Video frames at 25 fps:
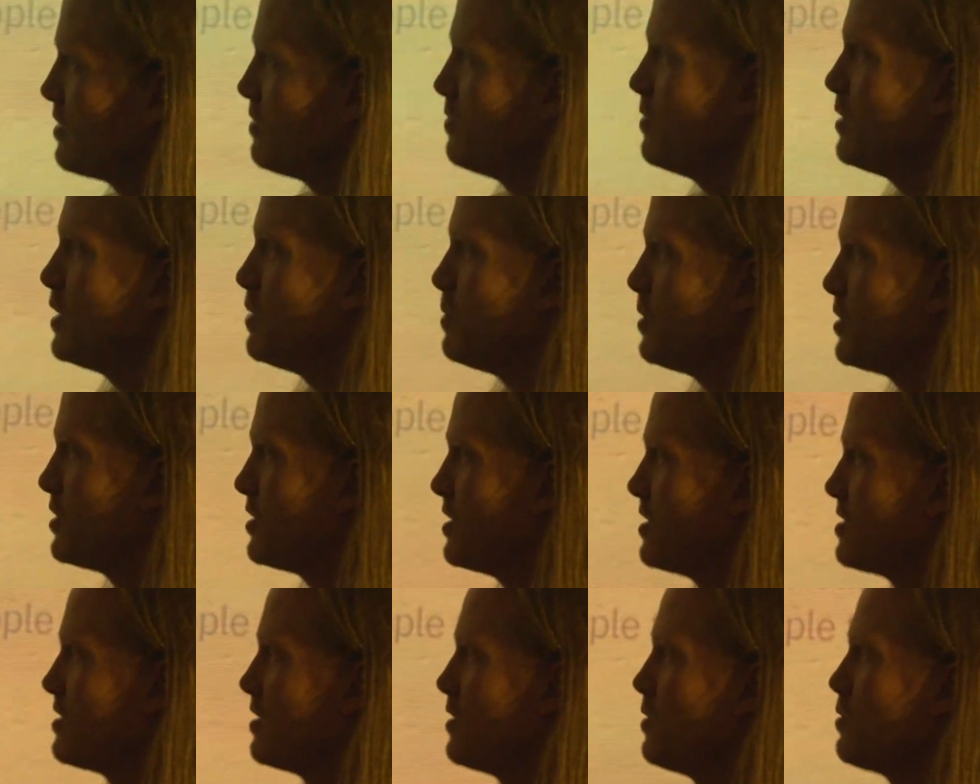images,
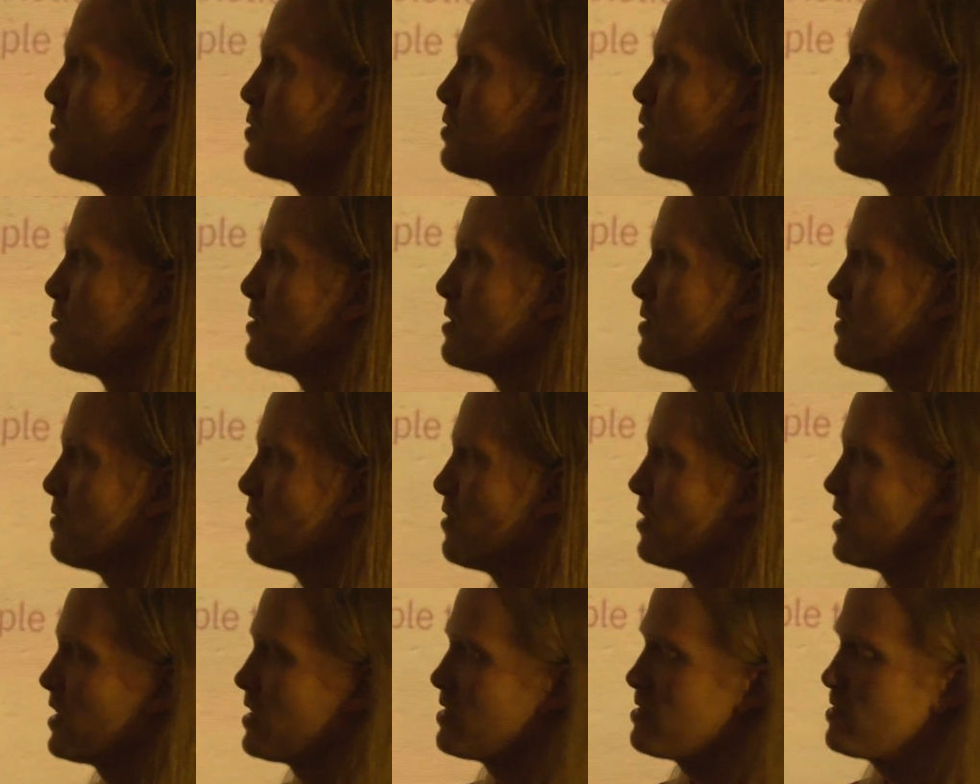and all sorts of
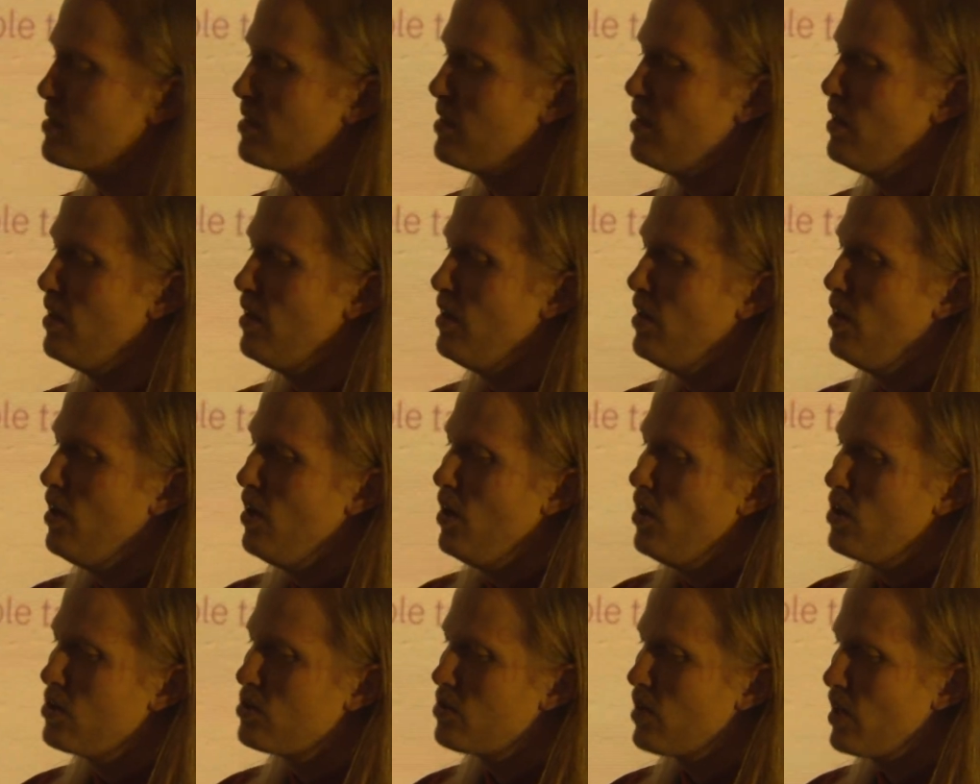things.
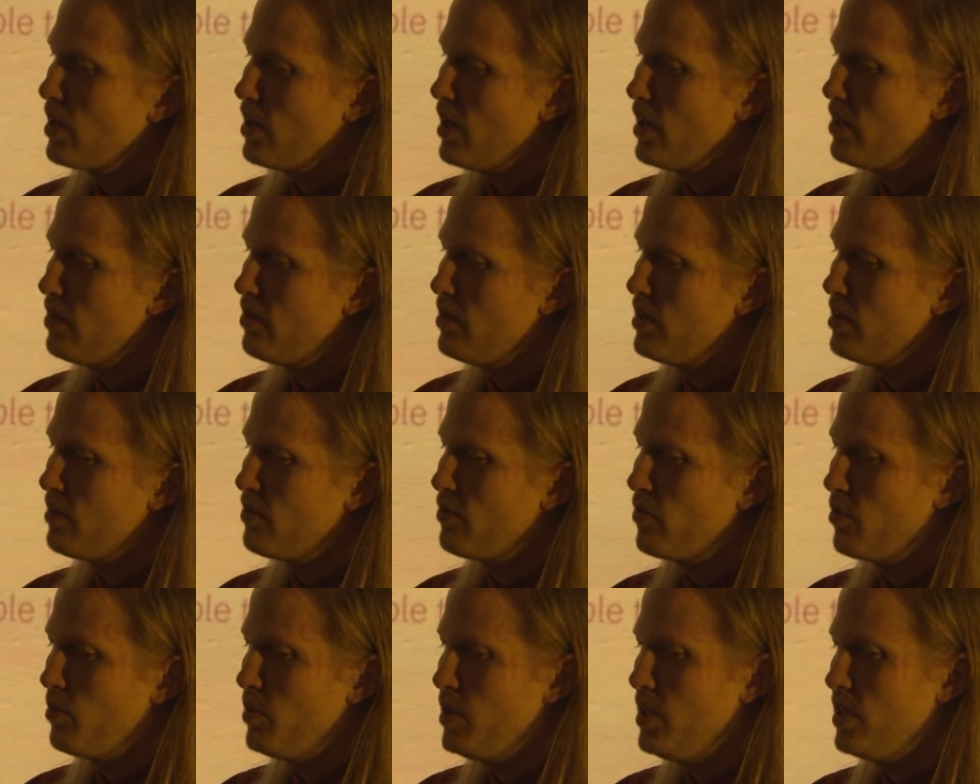So I think for
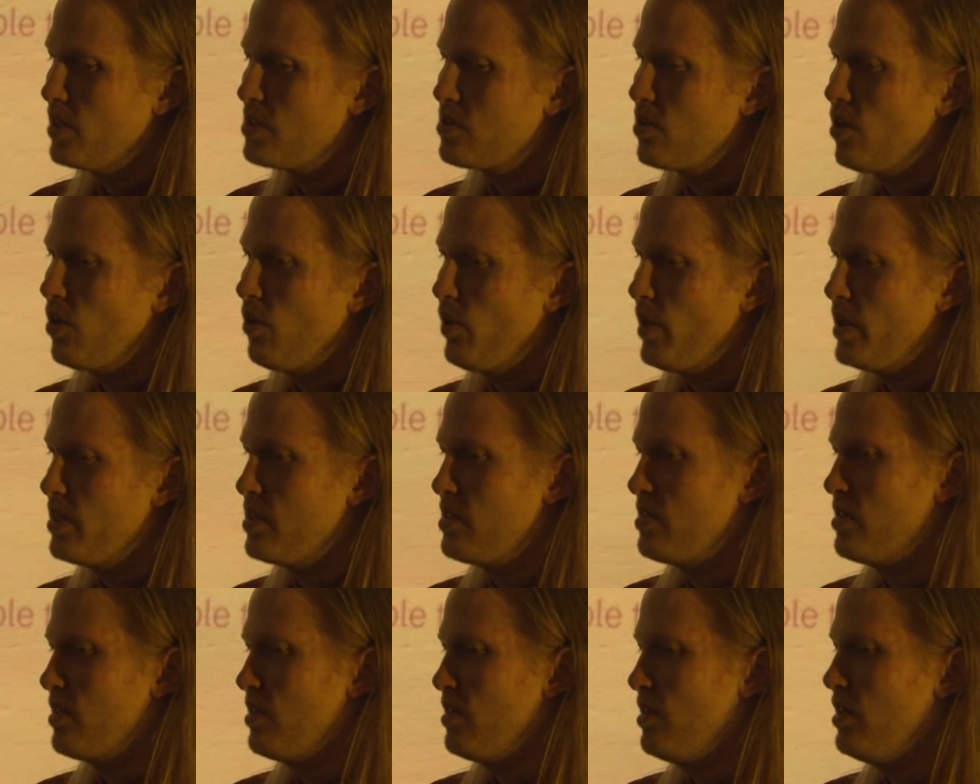me it's always
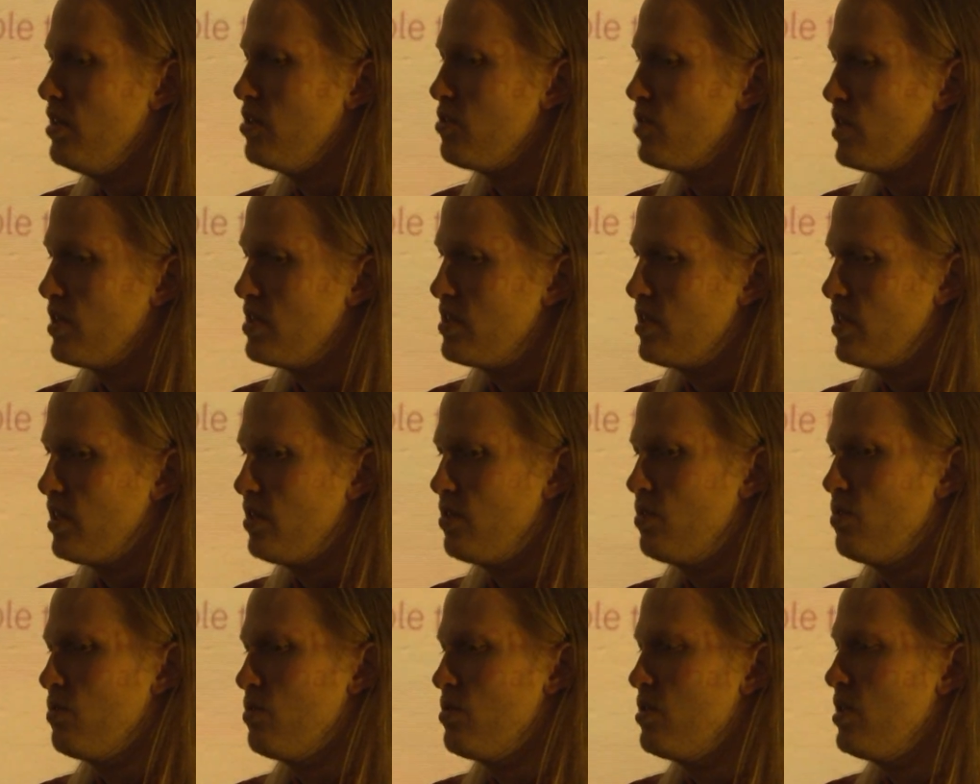interesting to
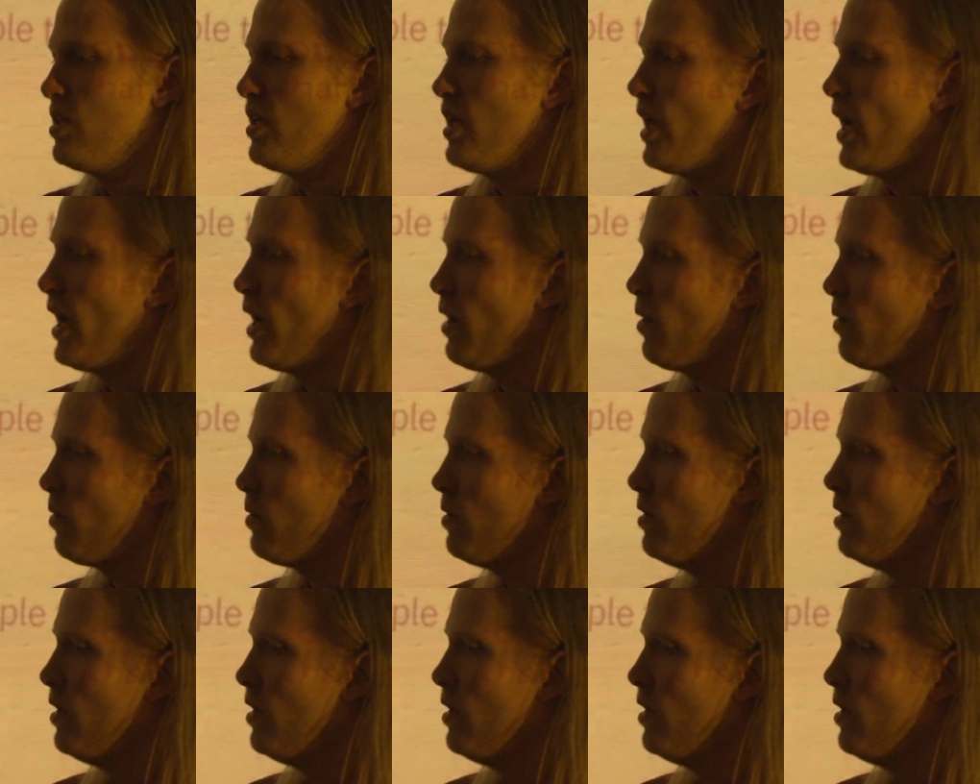see how